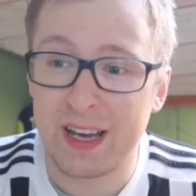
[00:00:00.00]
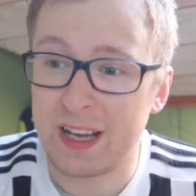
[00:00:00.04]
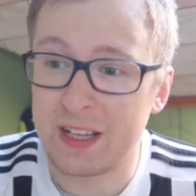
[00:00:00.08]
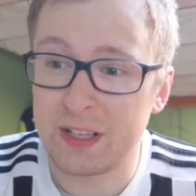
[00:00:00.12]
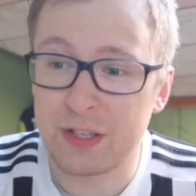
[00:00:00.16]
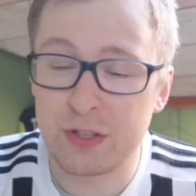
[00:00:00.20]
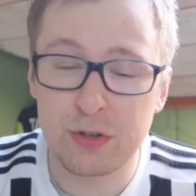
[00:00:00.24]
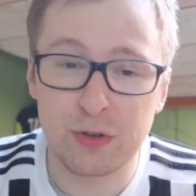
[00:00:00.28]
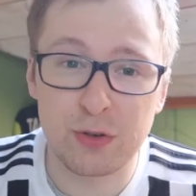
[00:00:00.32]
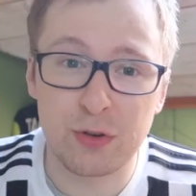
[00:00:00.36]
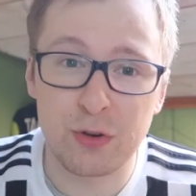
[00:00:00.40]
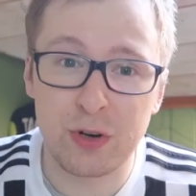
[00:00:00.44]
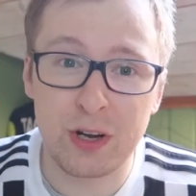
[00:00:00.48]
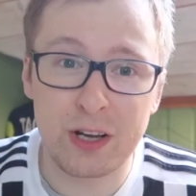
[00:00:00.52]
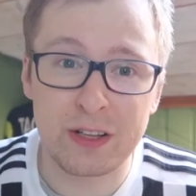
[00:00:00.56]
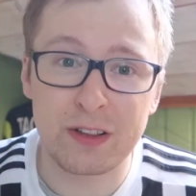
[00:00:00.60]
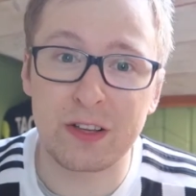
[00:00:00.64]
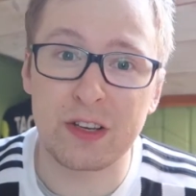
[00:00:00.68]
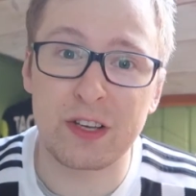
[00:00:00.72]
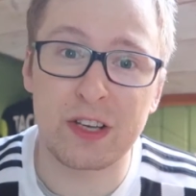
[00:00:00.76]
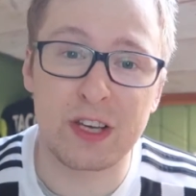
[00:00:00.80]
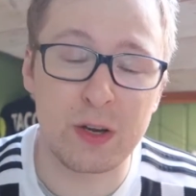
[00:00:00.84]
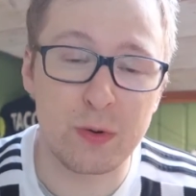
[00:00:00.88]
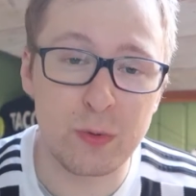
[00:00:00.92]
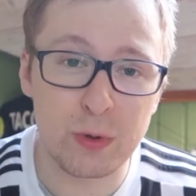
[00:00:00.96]
and sooner or
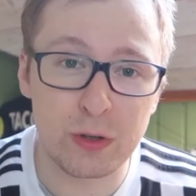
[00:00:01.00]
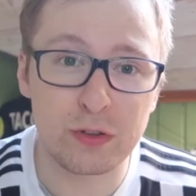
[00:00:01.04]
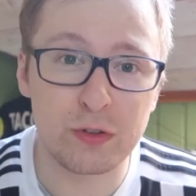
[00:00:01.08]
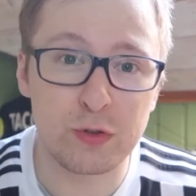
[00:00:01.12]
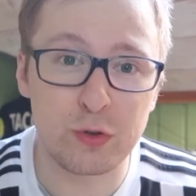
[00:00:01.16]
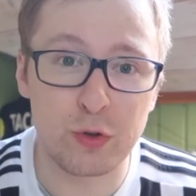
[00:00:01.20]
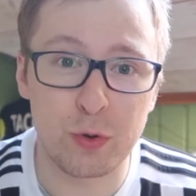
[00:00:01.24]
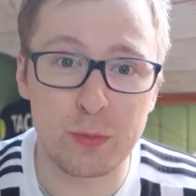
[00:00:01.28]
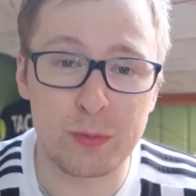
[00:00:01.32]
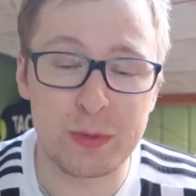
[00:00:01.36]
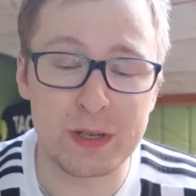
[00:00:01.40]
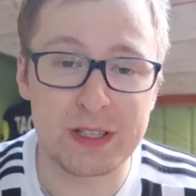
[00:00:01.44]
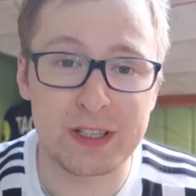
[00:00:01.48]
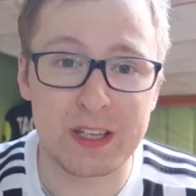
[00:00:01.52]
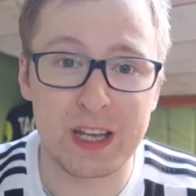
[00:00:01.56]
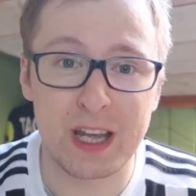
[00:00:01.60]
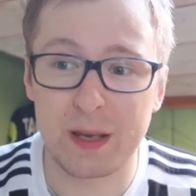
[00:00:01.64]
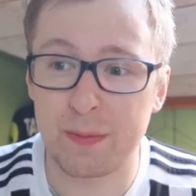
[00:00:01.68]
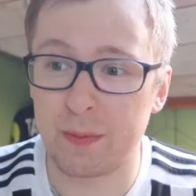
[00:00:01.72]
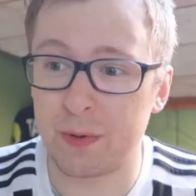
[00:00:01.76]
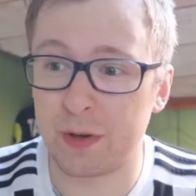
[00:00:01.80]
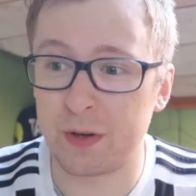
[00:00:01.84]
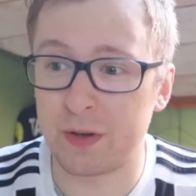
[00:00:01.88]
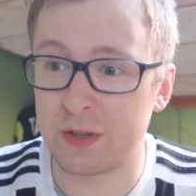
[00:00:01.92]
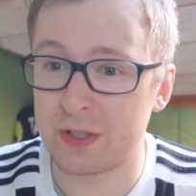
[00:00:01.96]
later he will do a
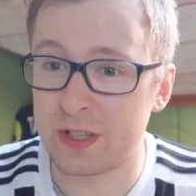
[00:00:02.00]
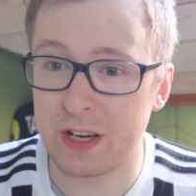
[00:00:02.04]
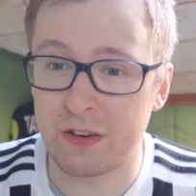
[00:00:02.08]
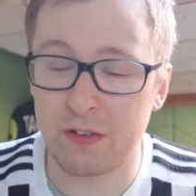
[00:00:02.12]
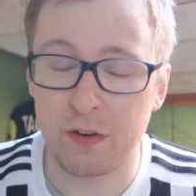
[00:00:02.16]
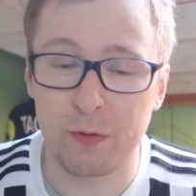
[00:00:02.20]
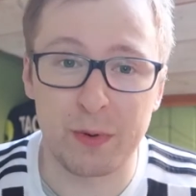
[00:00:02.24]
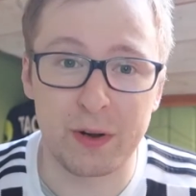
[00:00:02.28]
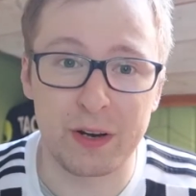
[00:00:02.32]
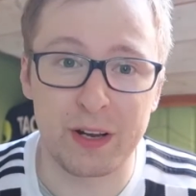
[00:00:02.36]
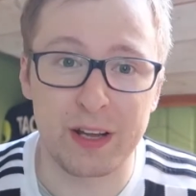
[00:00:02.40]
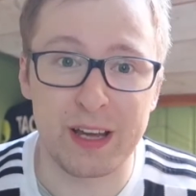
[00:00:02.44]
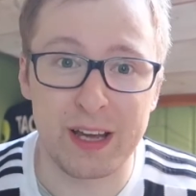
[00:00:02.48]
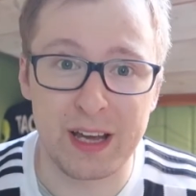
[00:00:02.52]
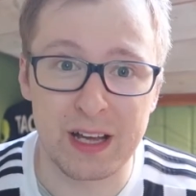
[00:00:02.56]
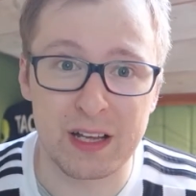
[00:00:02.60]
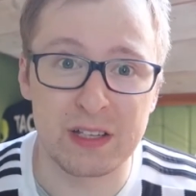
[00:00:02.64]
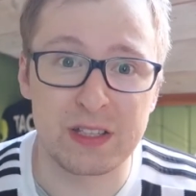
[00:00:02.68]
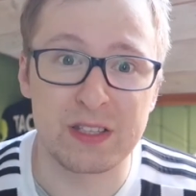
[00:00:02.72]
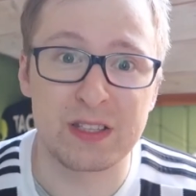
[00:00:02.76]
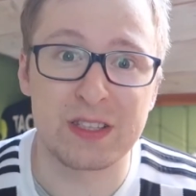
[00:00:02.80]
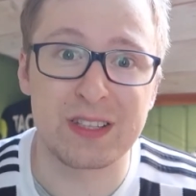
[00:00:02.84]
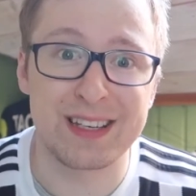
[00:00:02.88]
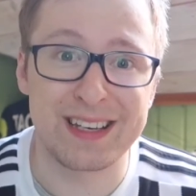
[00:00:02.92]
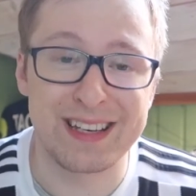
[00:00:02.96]
mistake because everybody
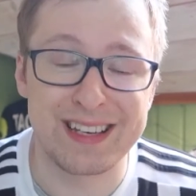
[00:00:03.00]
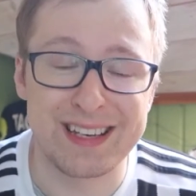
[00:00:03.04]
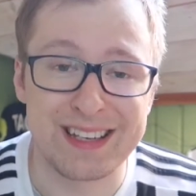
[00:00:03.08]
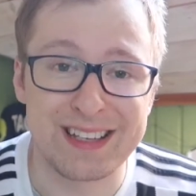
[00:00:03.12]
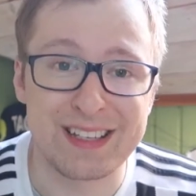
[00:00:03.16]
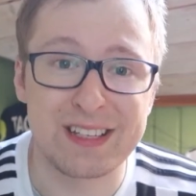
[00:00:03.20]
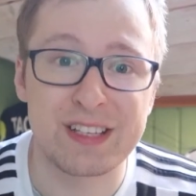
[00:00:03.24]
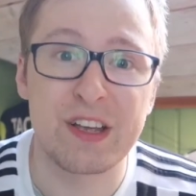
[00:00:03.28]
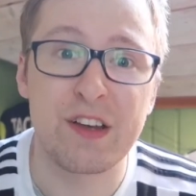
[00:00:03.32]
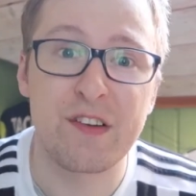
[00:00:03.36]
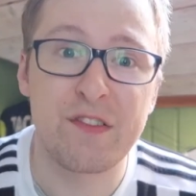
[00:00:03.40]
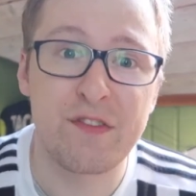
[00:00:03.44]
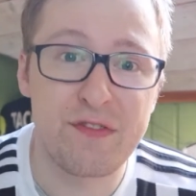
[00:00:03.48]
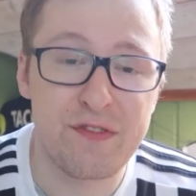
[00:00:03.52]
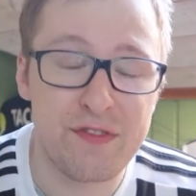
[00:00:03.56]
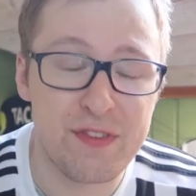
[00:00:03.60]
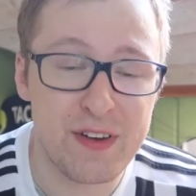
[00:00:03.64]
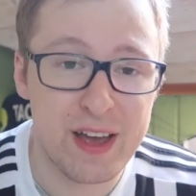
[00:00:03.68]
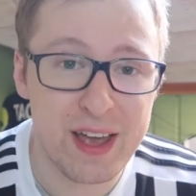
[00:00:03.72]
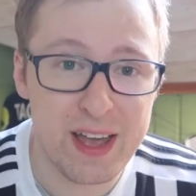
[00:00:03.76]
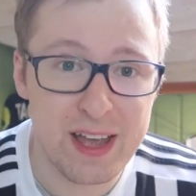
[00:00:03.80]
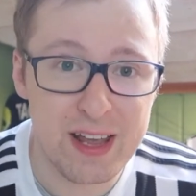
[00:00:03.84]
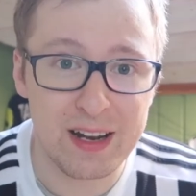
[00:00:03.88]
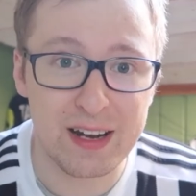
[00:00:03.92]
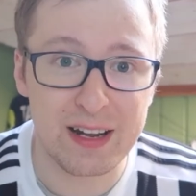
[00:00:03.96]
else is
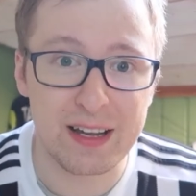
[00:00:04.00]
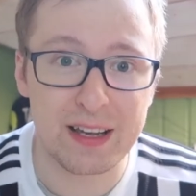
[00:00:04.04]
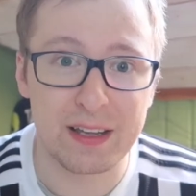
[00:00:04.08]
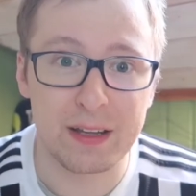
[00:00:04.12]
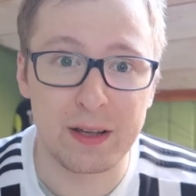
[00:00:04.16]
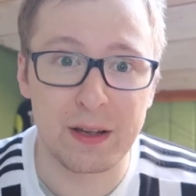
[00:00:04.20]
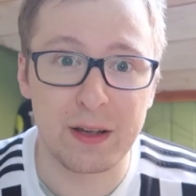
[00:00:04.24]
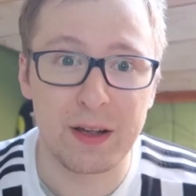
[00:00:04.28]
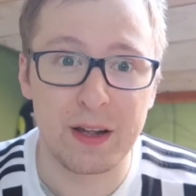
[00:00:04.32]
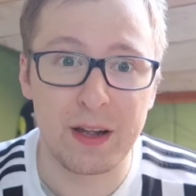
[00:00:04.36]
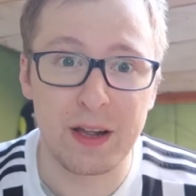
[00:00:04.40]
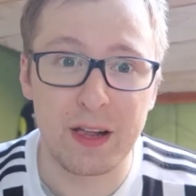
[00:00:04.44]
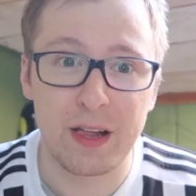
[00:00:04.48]
failing.